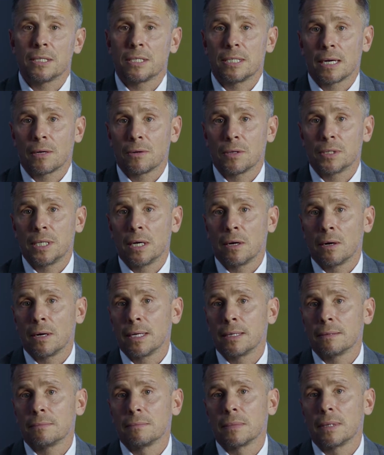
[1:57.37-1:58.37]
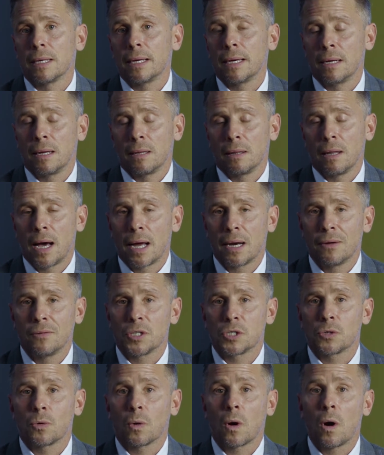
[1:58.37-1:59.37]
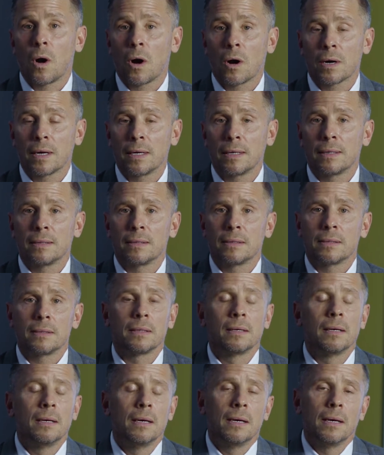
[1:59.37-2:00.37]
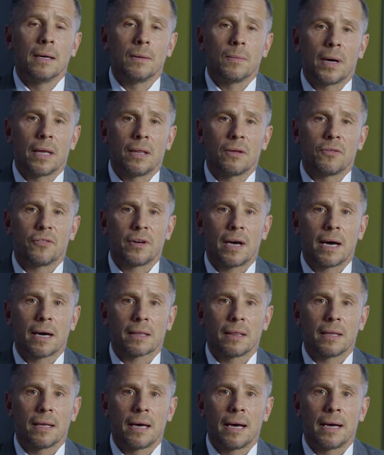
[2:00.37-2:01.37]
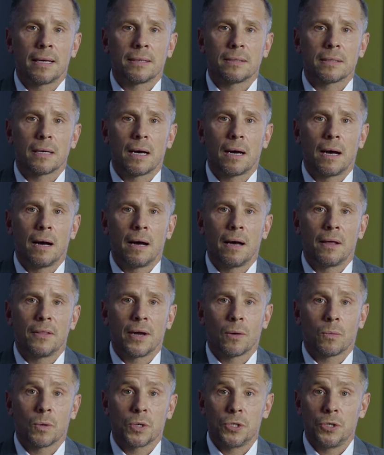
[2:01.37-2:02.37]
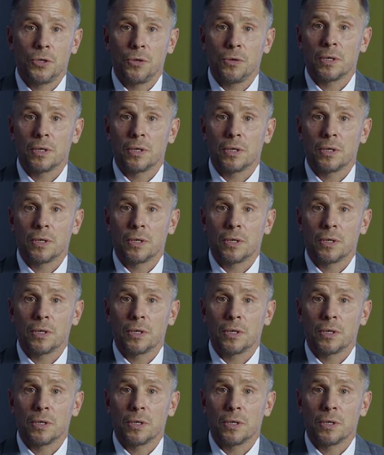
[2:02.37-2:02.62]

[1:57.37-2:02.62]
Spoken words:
Secretary. And a lot of us were heartened by the fact that there were two